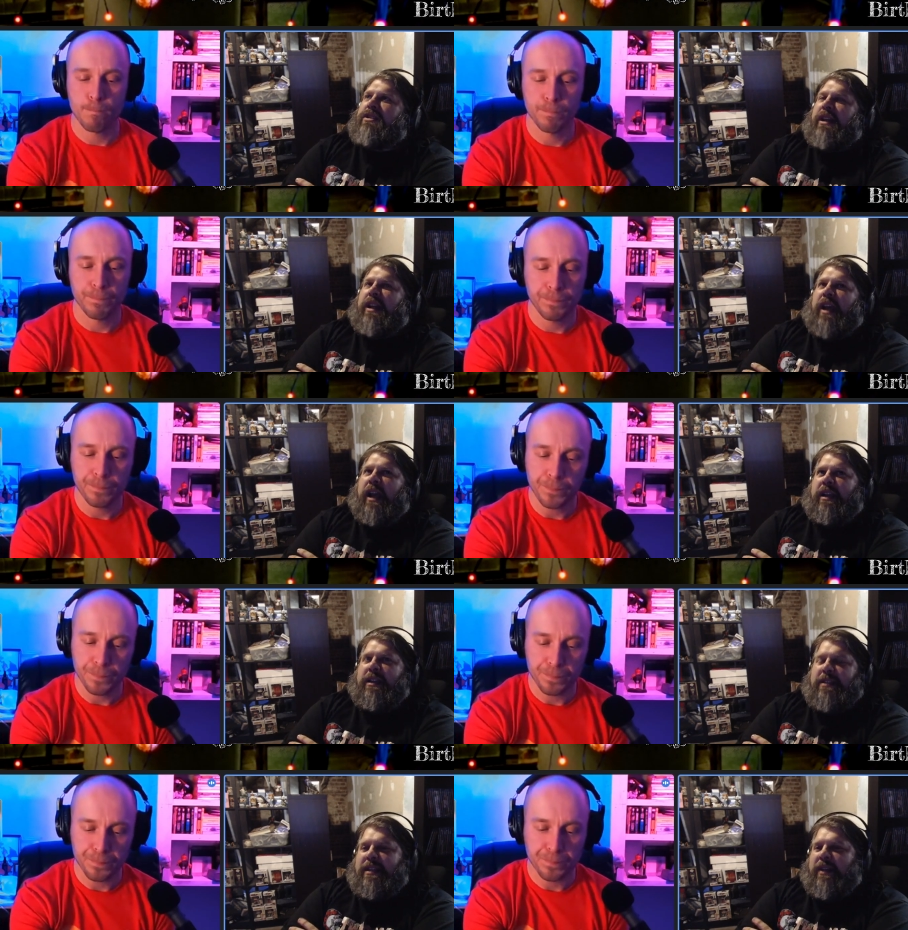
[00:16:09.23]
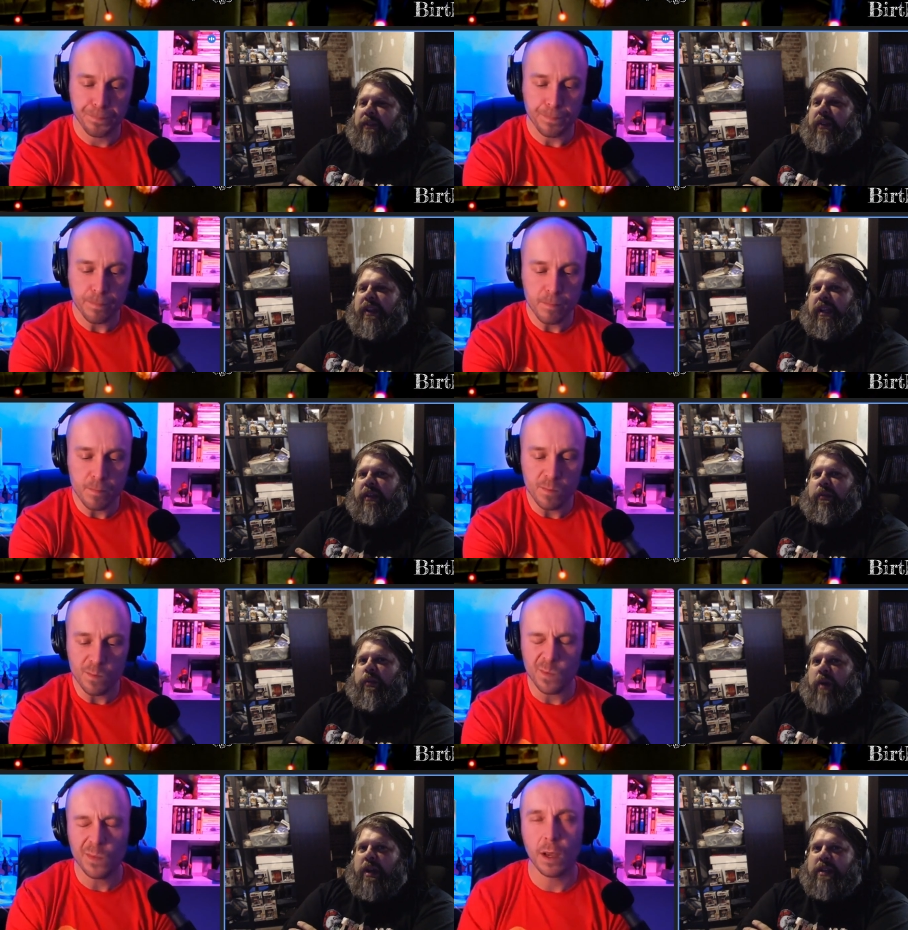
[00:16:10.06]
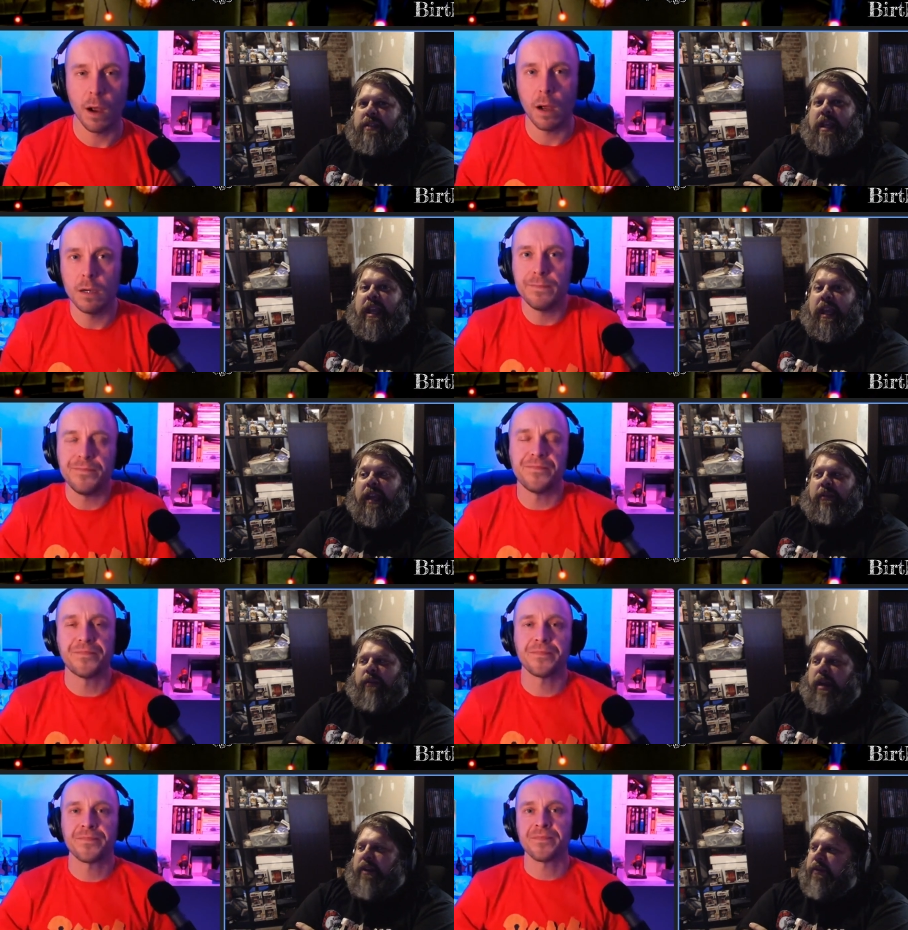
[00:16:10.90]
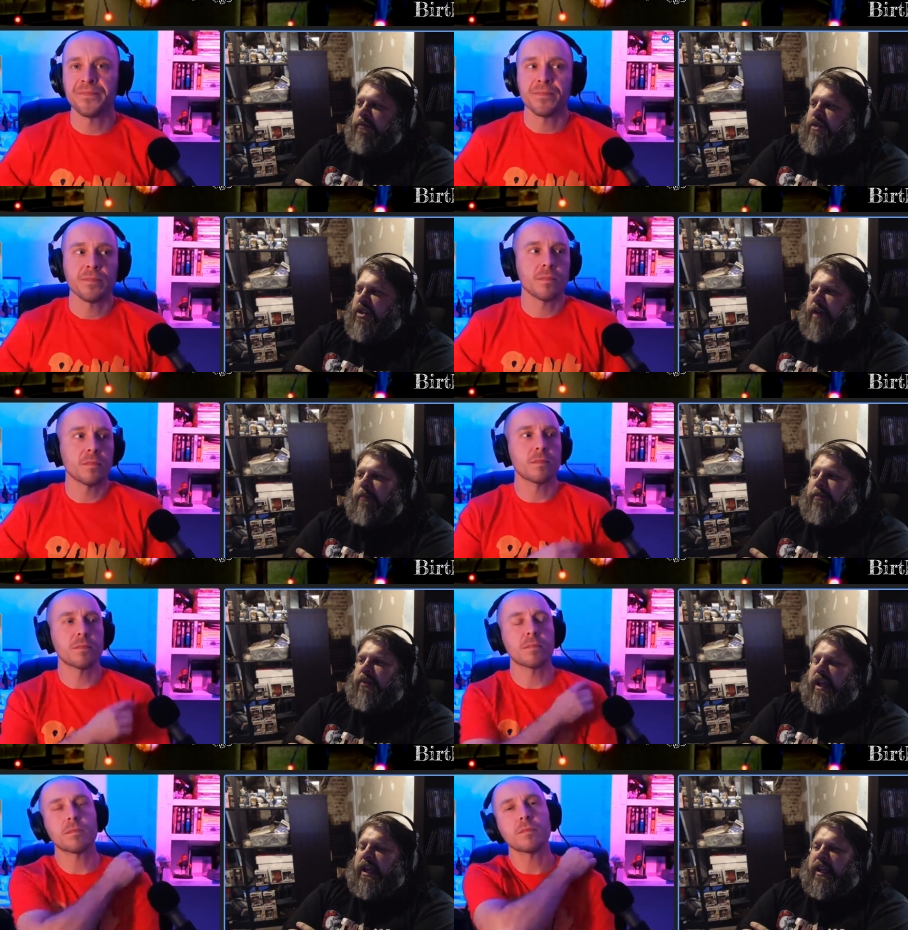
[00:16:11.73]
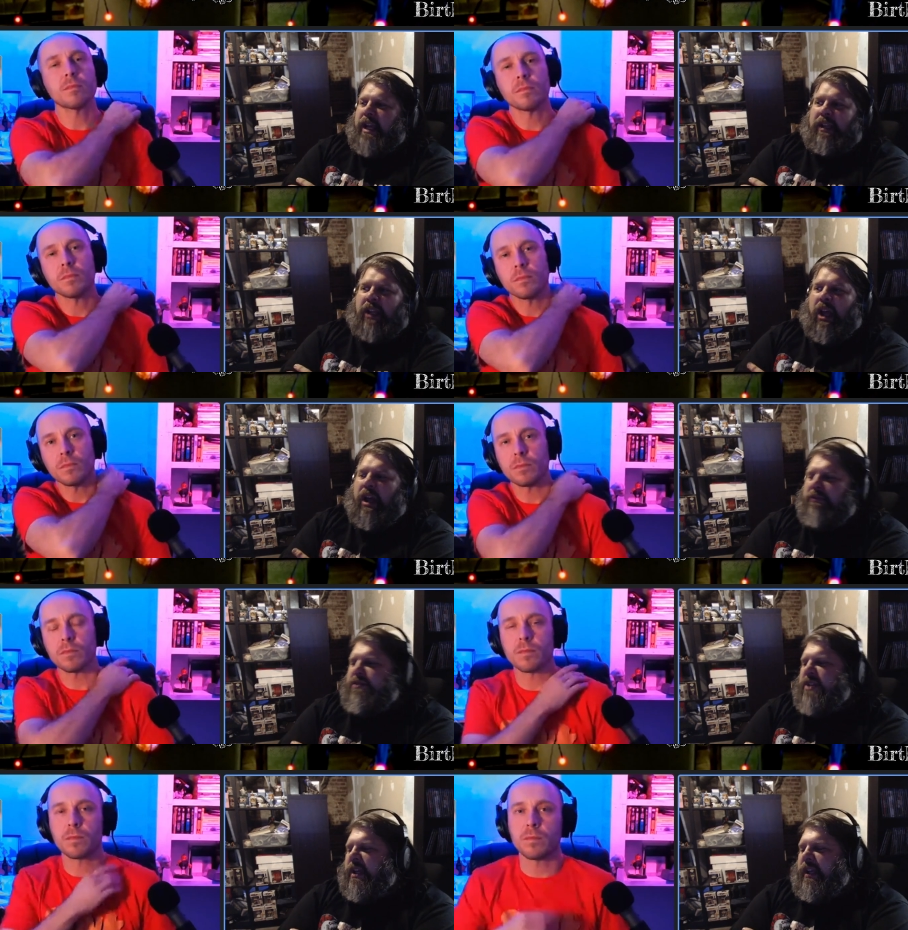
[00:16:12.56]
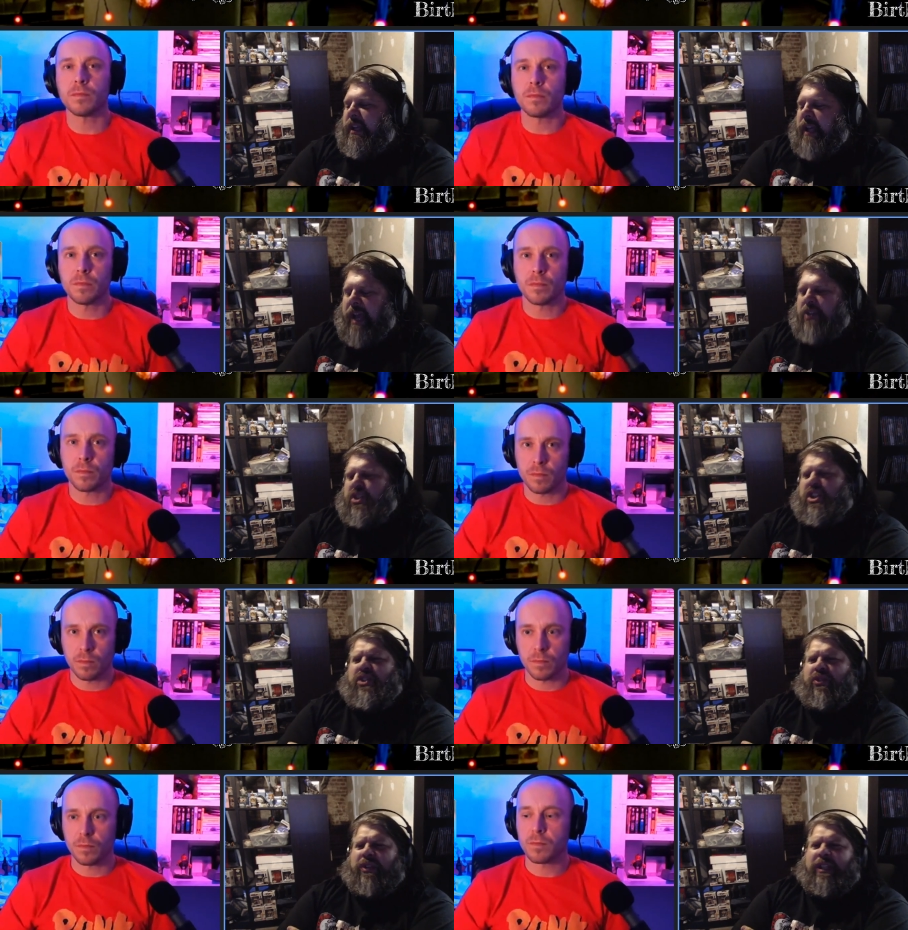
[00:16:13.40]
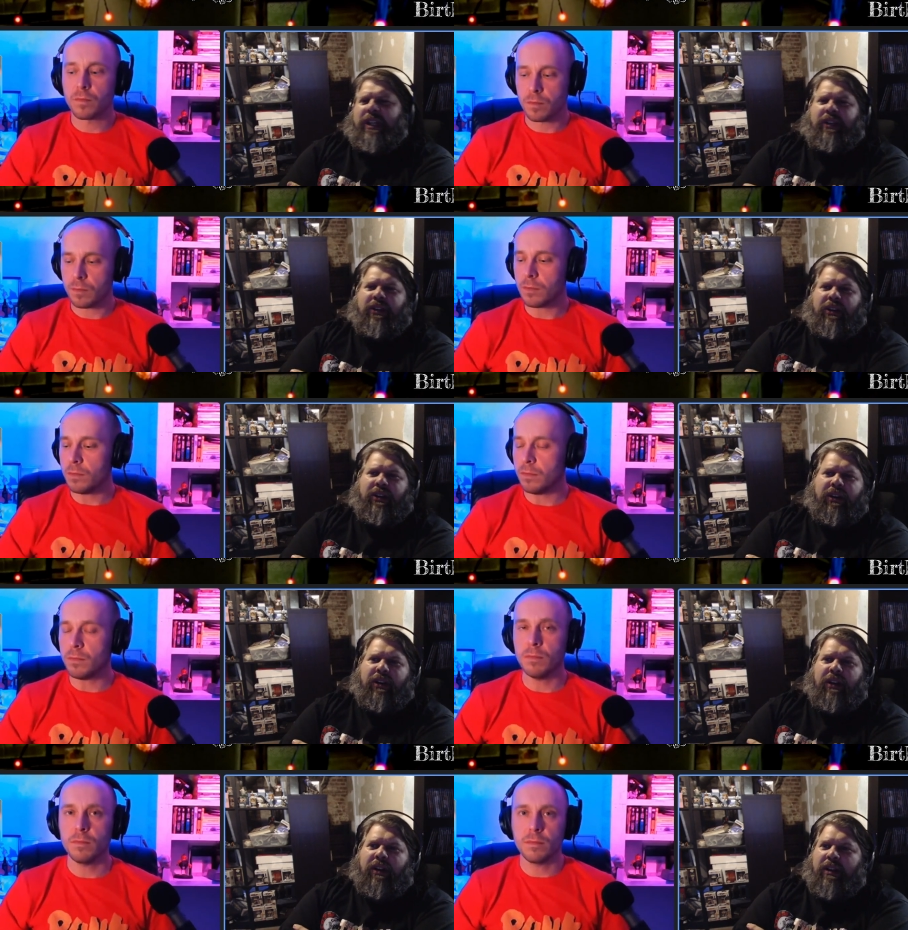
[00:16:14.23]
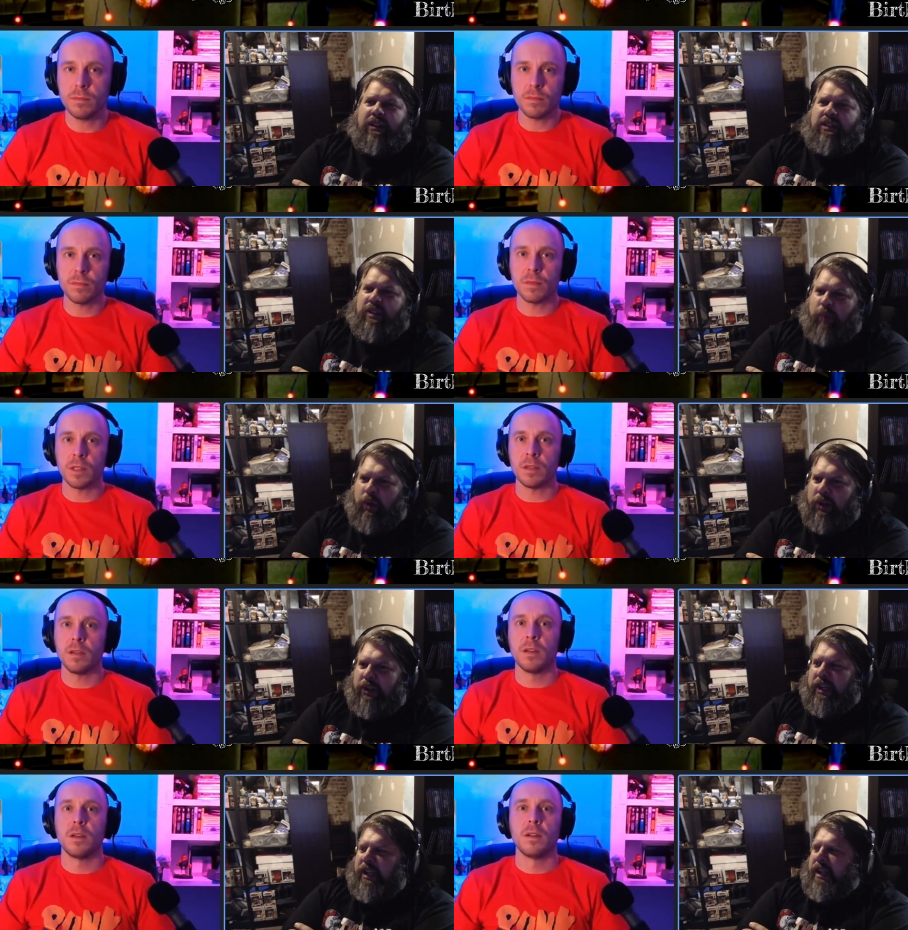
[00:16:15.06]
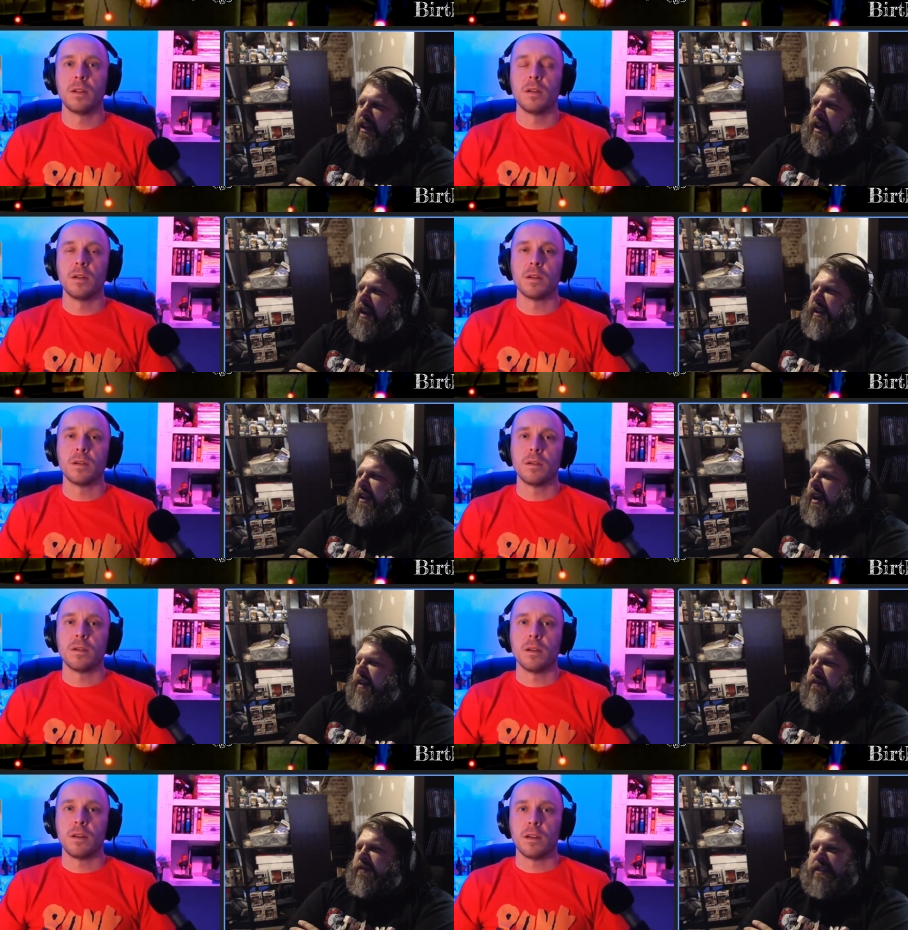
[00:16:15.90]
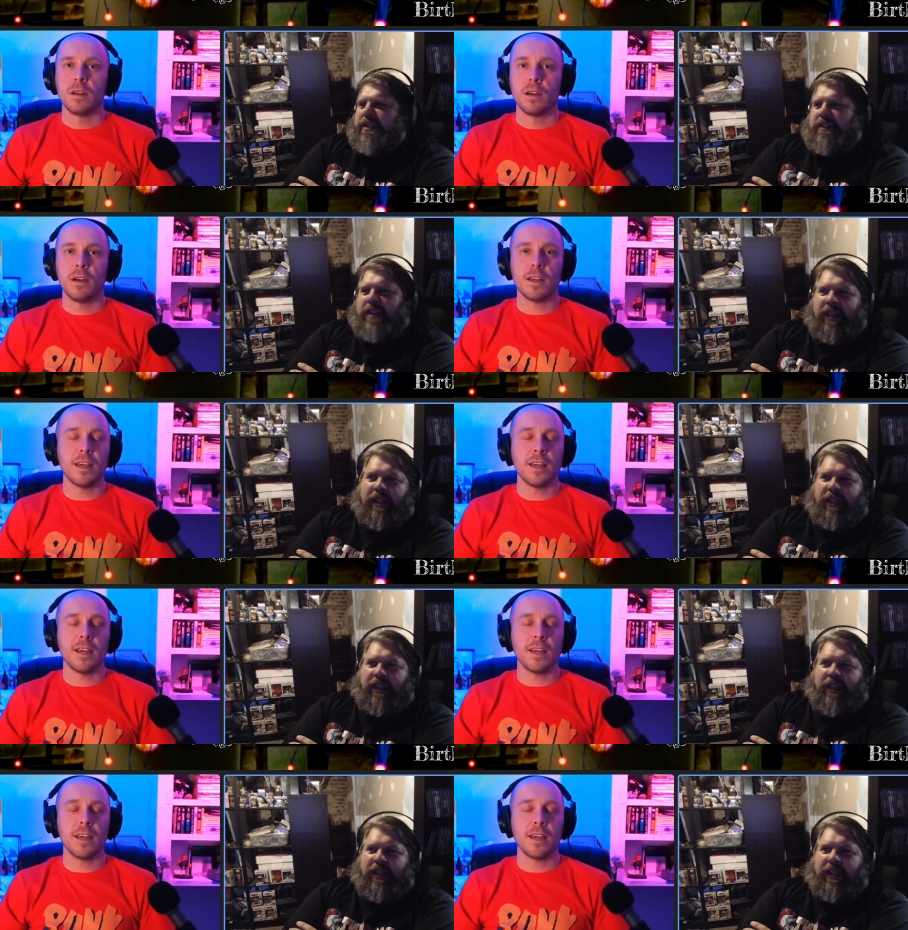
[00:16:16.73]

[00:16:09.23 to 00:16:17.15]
Speaker 1: Like, I because I definitely was in right from jump. Like, I loved how she treated her subordinate. I loved the scene in